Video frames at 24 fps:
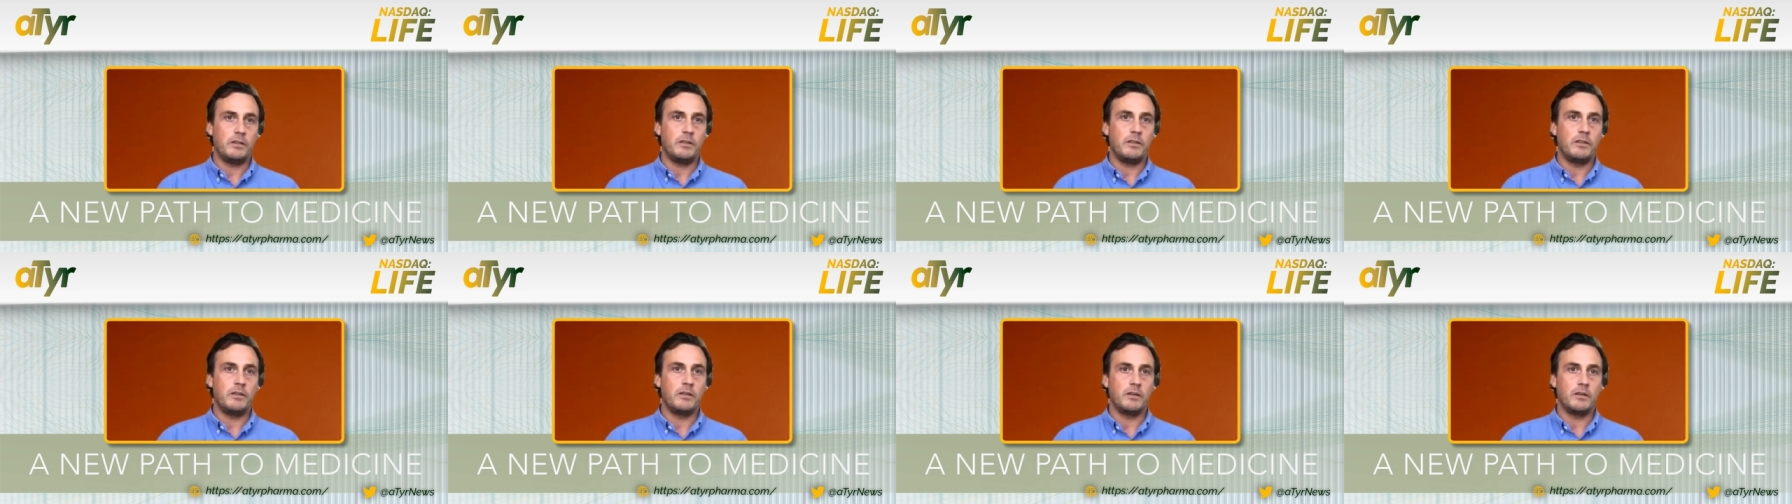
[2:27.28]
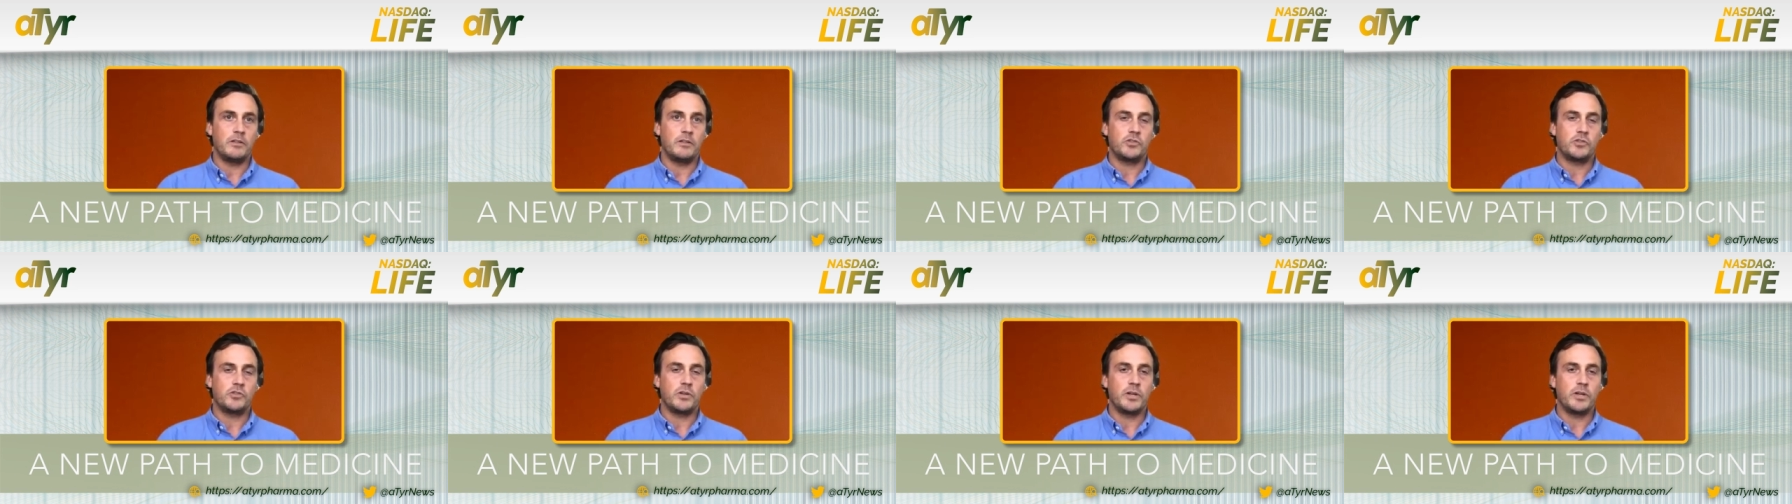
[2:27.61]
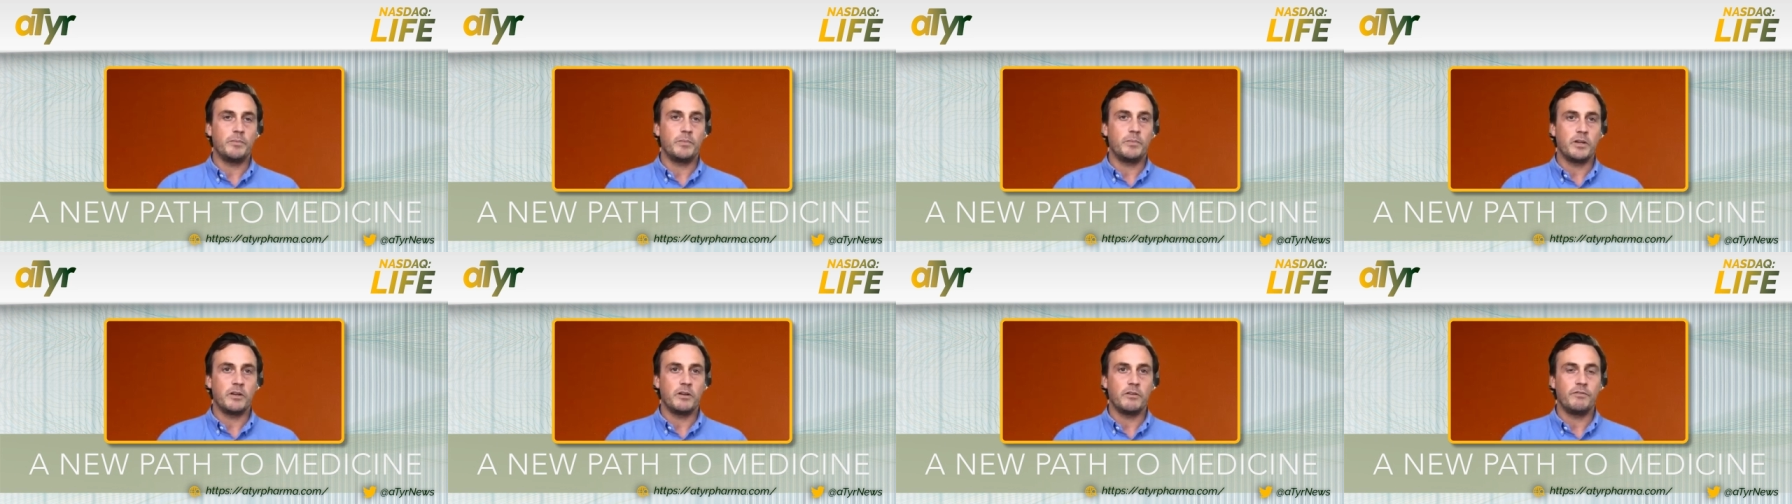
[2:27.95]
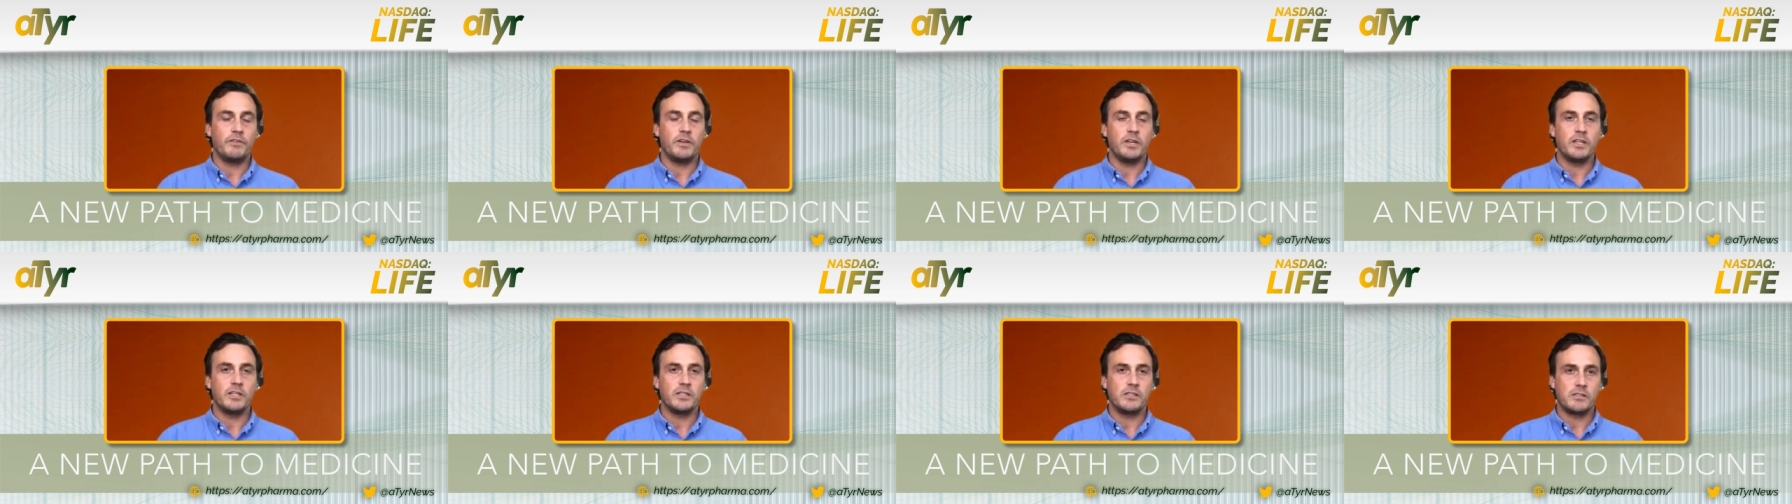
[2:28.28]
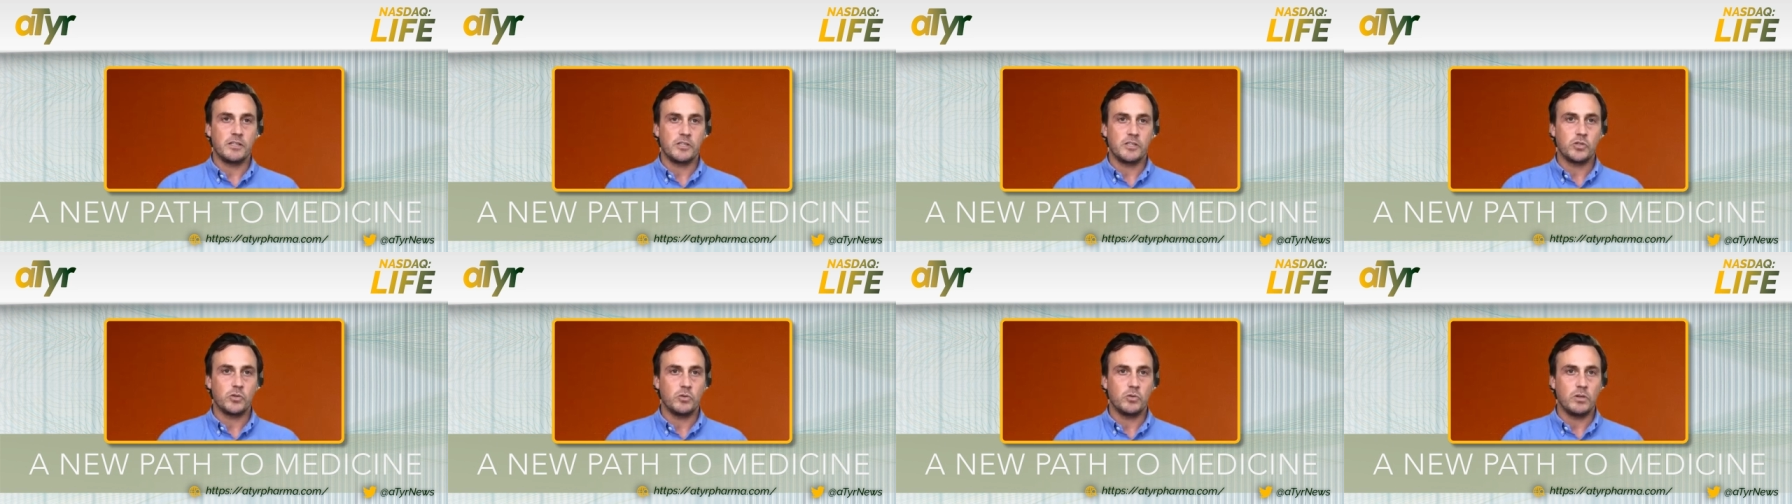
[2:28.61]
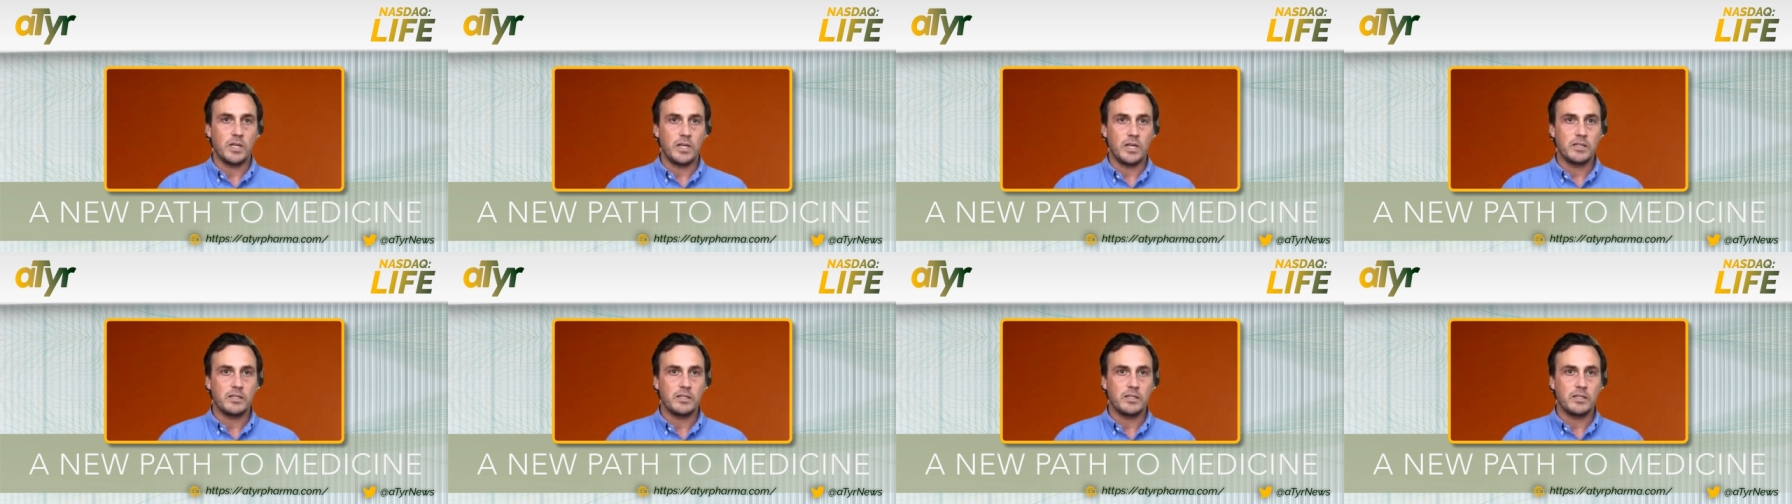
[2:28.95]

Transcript: the treatment of interstitial lung